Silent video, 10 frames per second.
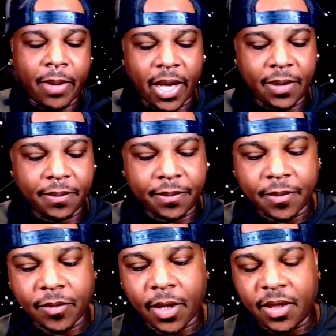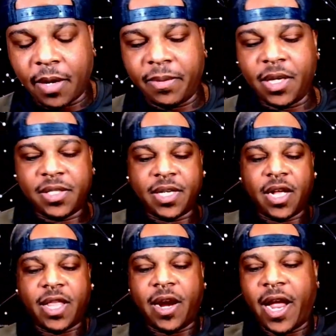But they're
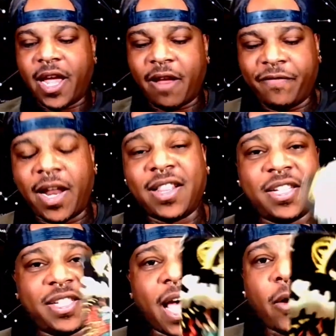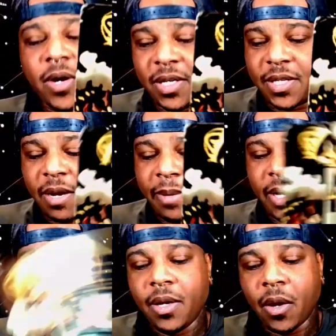stuck there, and I feel like this tower is going to
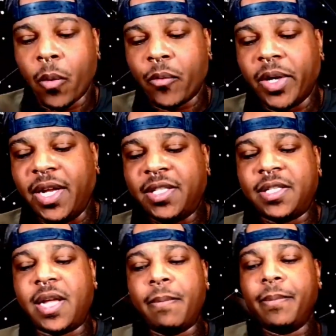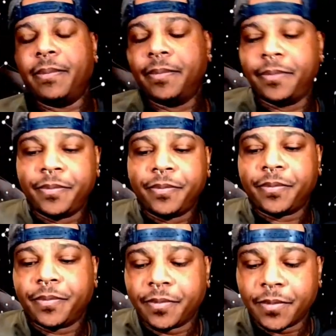be what releases them.
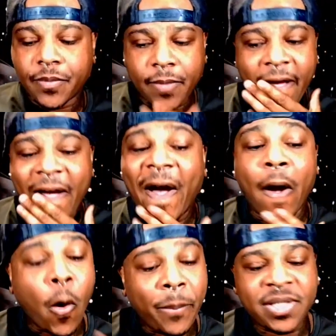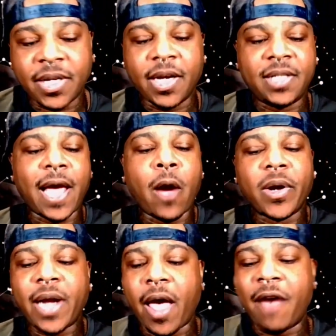I hope it's a good
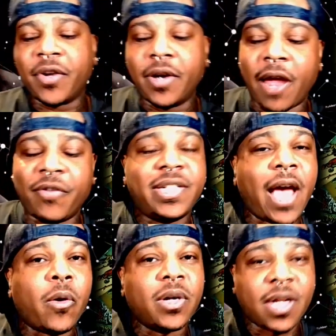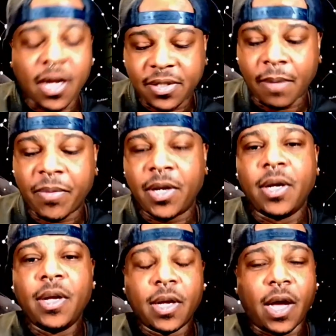tower. Now, after every tower comes something